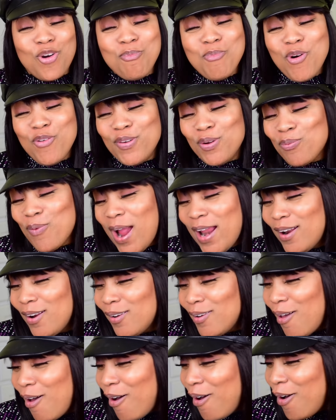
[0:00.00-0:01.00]
moving right
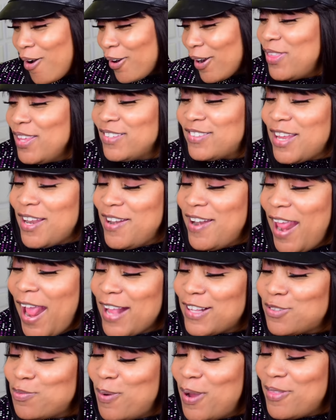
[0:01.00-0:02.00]
along, this
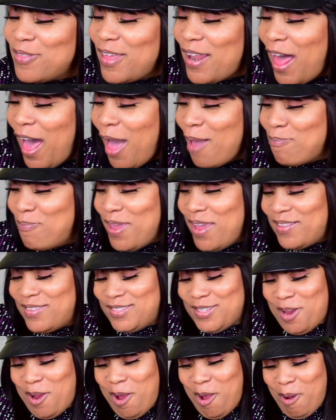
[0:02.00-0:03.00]
next one that I picked
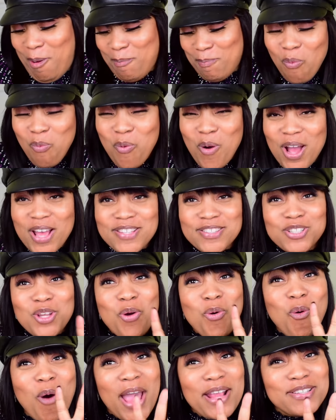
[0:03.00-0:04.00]
up was
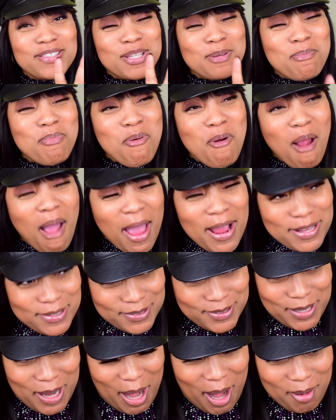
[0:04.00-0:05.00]
quite
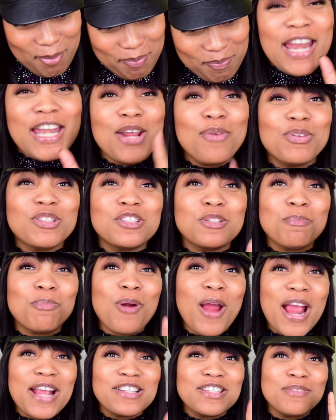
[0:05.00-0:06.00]
surprising. And it was
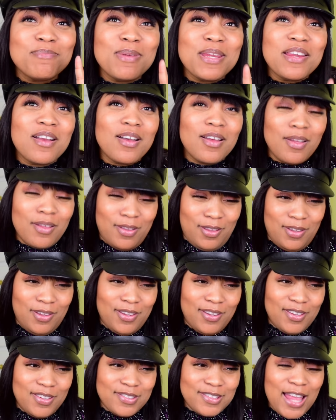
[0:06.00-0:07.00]
surprising
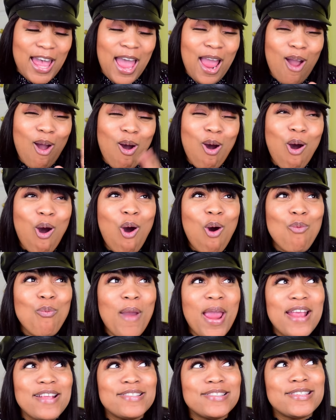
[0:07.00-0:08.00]
because I
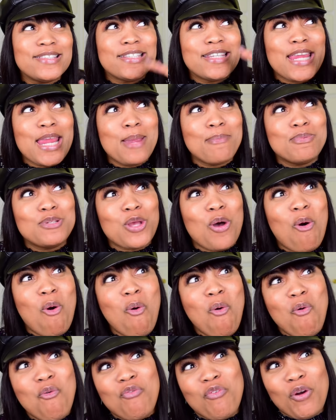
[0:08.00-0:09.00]
always skipped
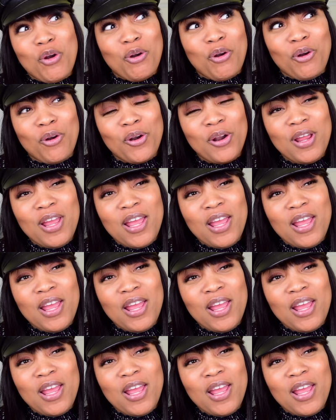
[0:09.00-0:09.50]
over